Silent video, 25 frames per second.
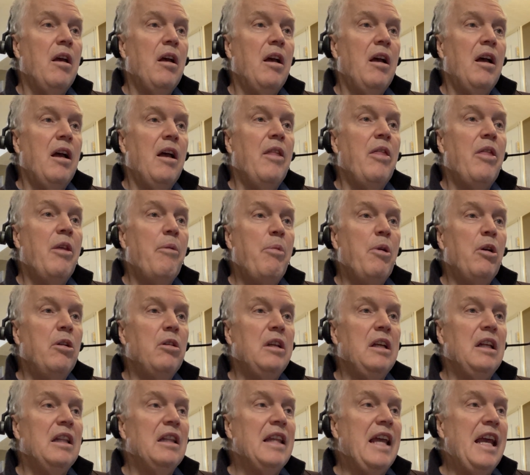the
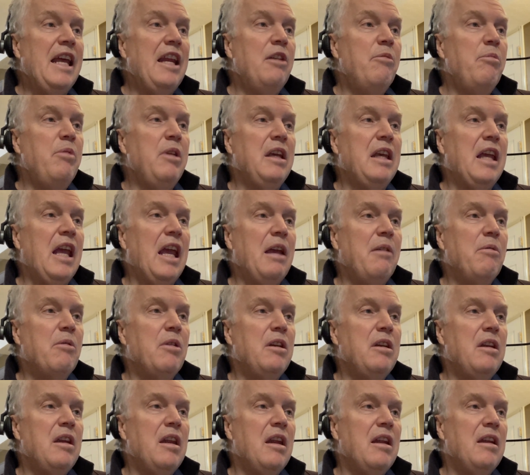building later became
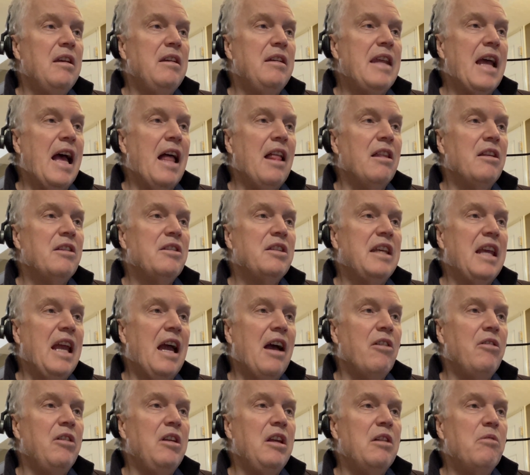the Dallas
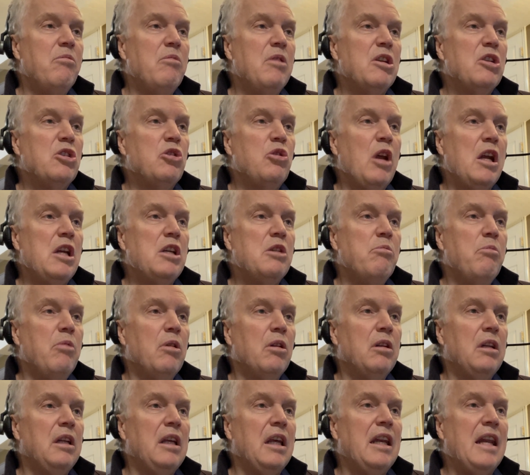County Administration
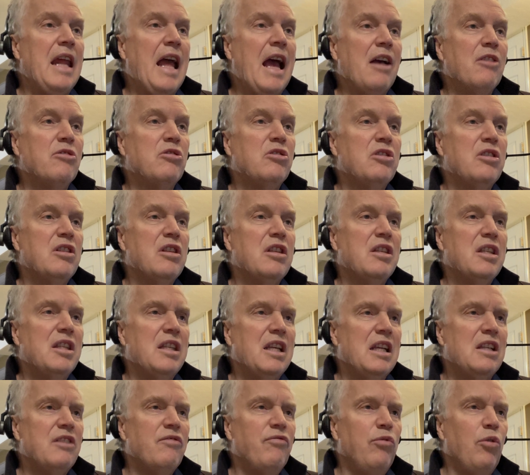Building and houses a
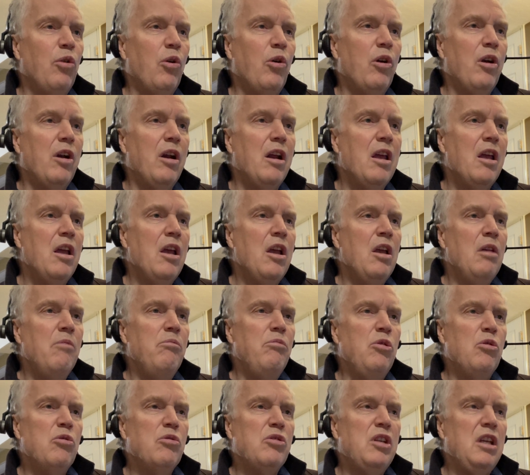6th-floor
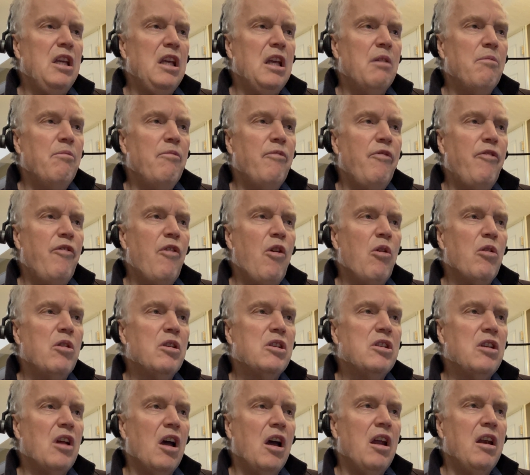museum
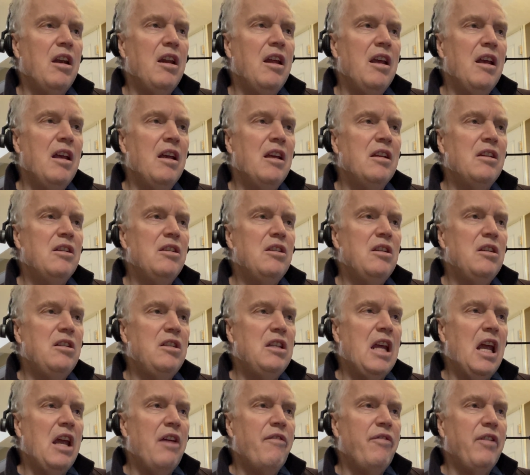focused on
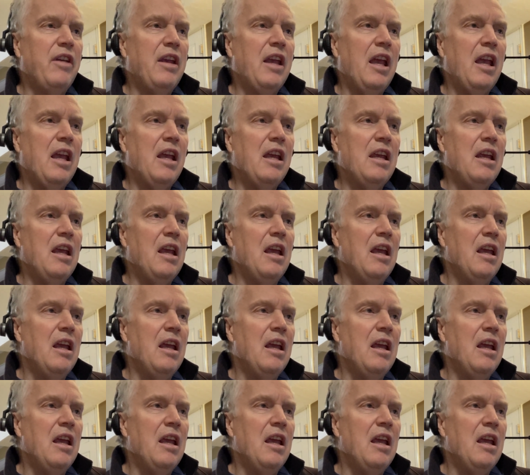JFK